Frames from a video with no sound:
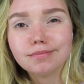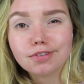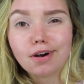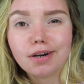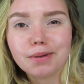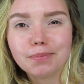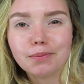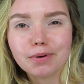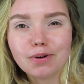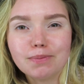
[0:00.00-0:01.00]
sorry,
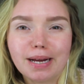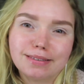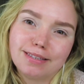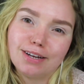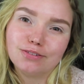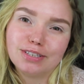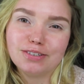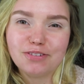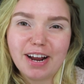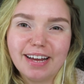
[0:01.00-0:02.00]
but we're going back to that
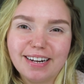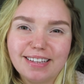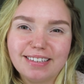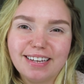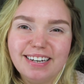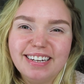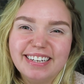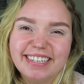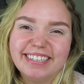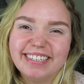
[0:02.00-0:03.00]
green and red, and then
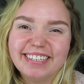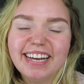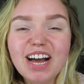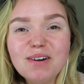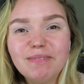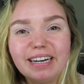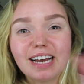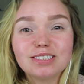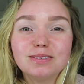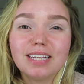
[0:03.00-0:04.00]
my
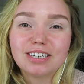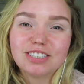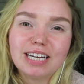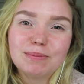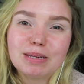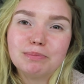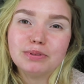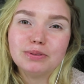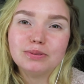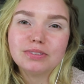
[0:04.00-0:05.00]
next one's actually going to be a
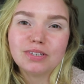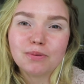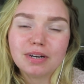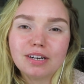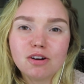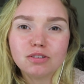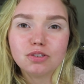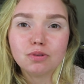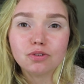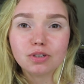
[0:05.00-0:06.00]
blue. So we're going to go
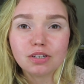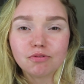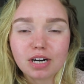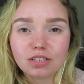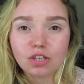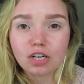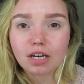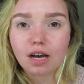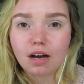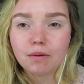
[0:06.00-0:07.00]
to a green and red
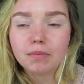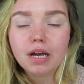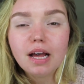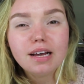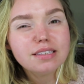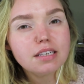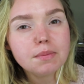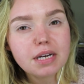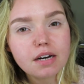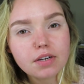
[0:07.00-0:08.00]
look. It's
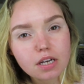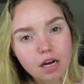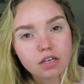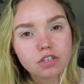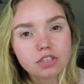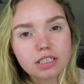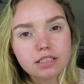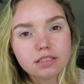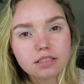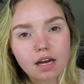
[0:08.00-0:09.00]
going to be kind of a cut
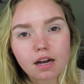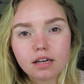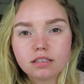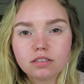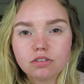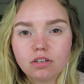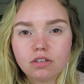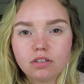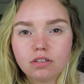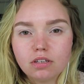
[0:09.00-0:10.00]
crease. I
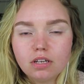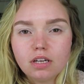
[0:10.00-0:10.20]
saw